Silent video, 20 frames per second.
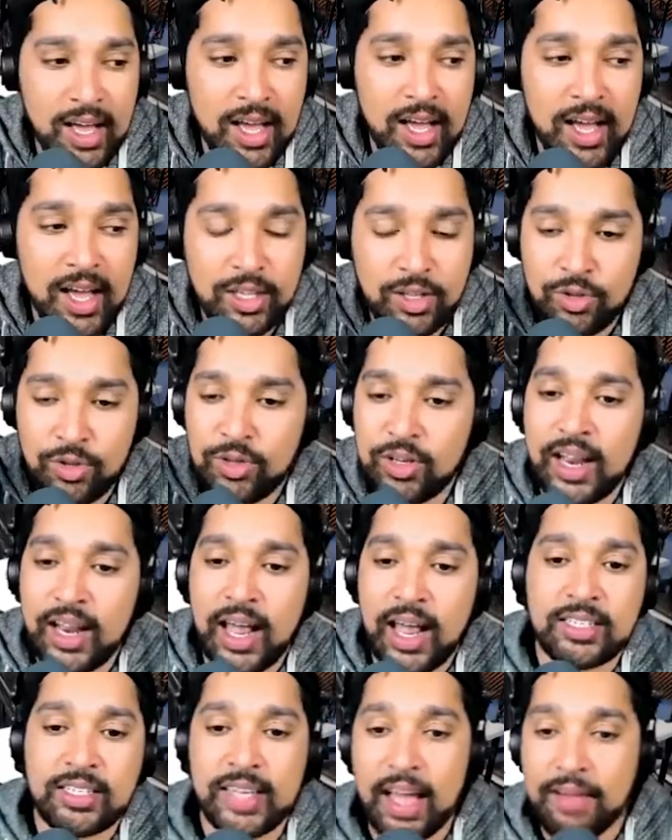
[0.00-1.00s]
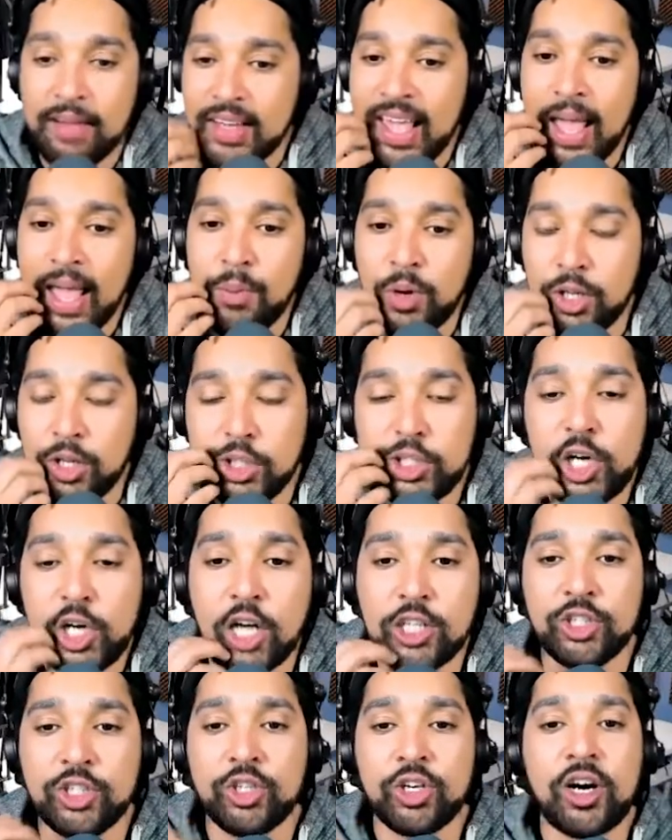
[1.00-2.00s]
you can actually have a game. When you're
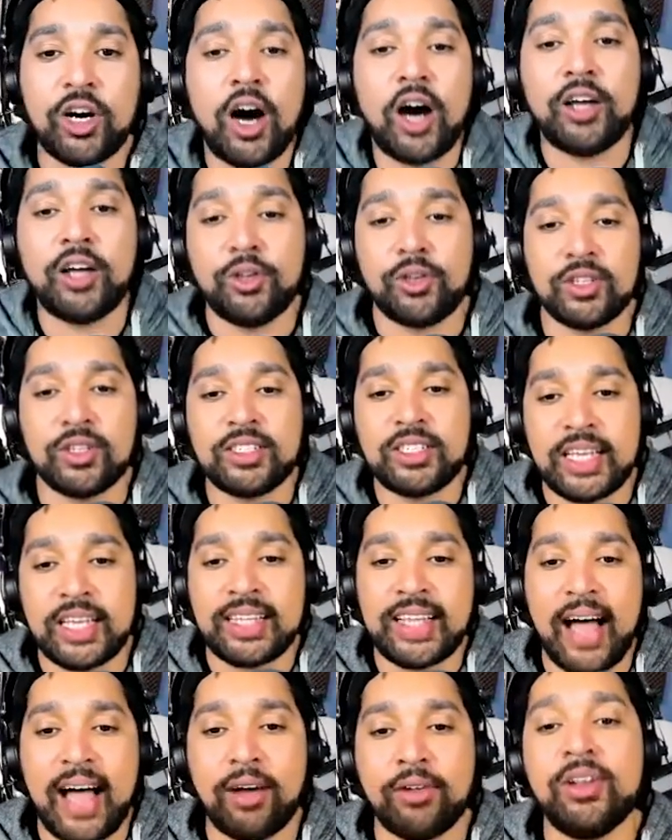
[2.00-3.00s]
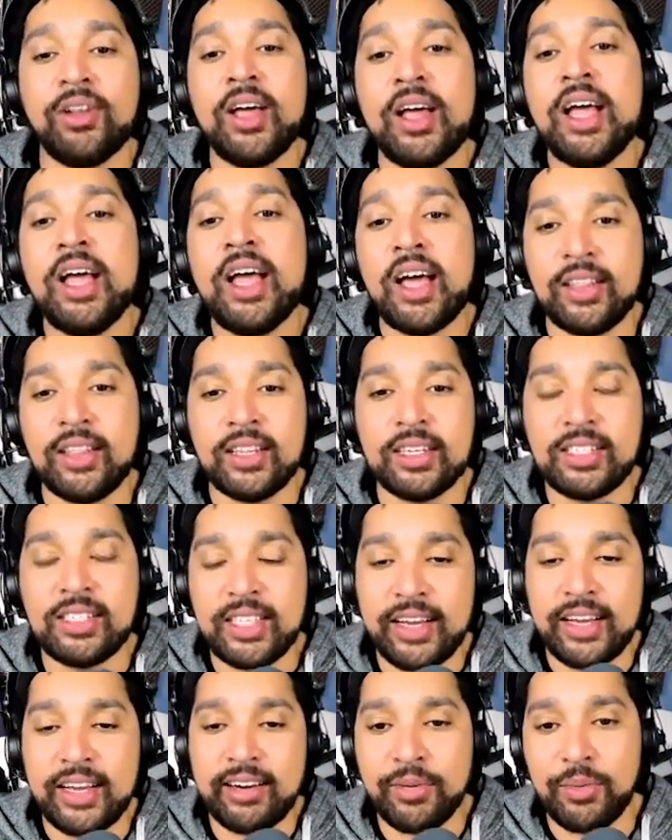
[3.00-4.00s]
charging your car, you can sit down at the
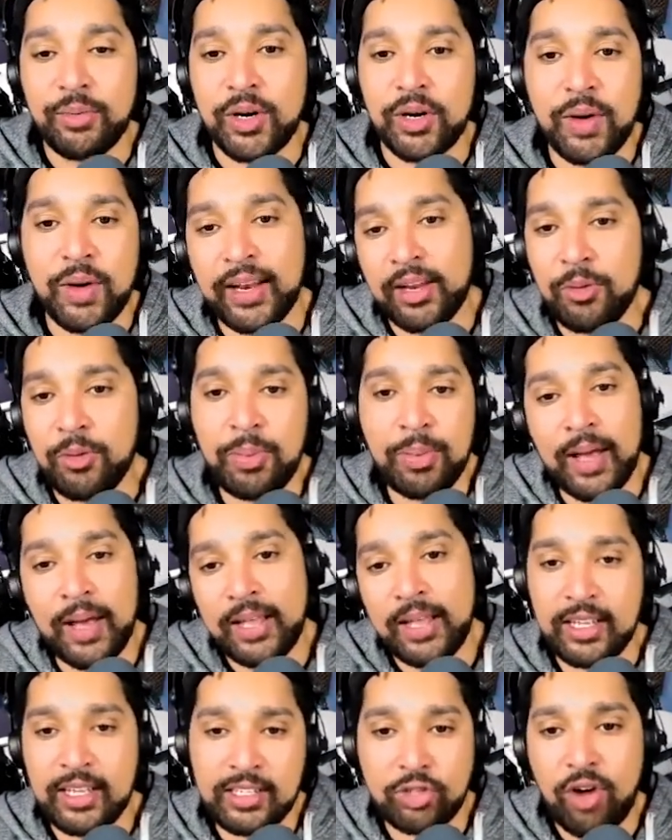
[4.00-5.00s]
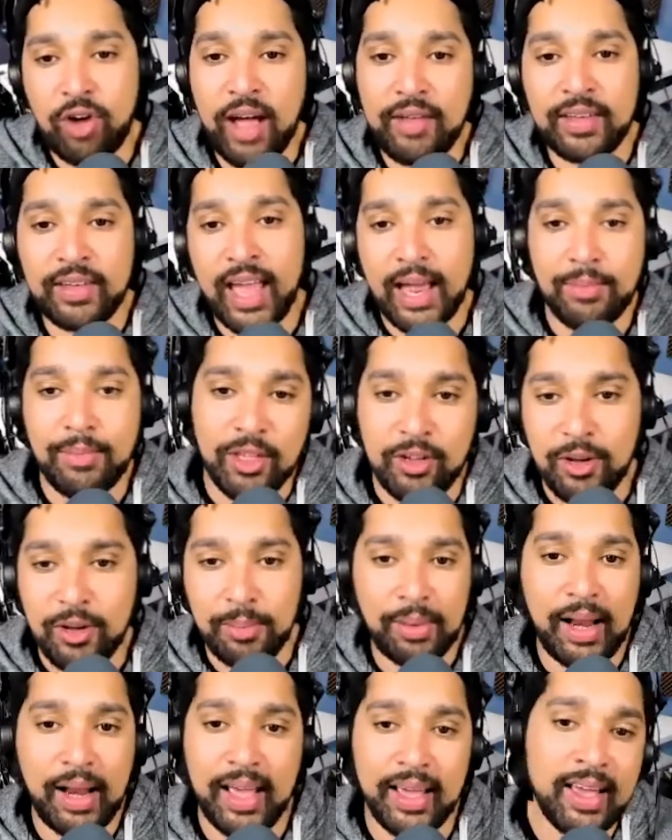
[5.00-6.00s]
steering wheel and there's a driving game that you can
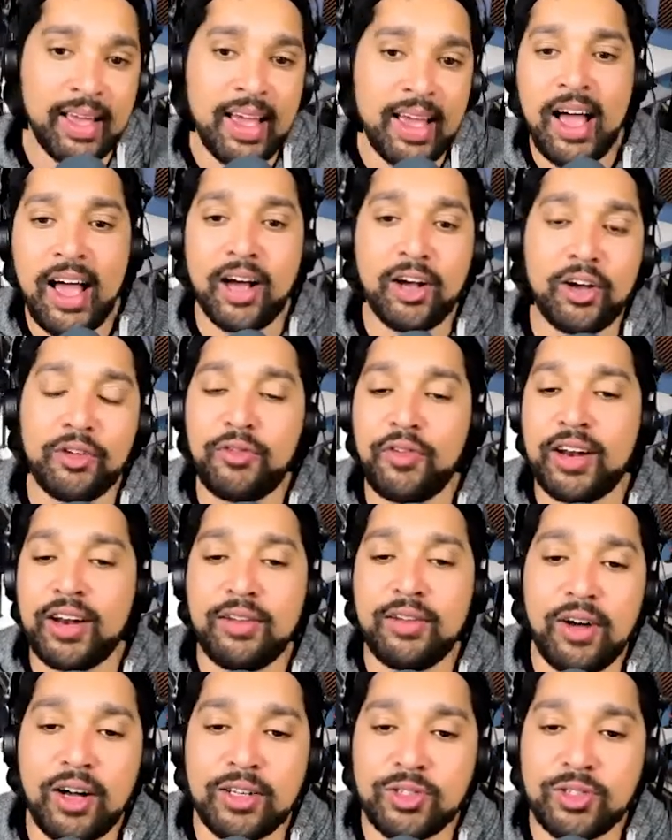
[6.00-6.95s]
play. A good friend of ours,